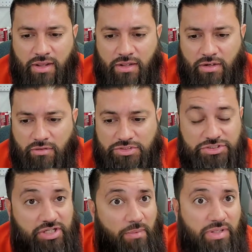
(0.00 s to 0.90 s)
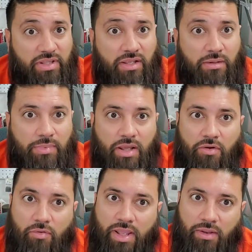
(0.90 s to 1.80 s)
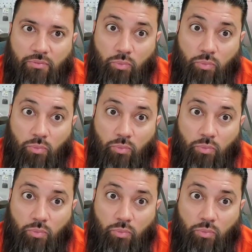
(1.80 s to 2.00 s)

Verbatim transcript: you know it just got me thinking i'm like okay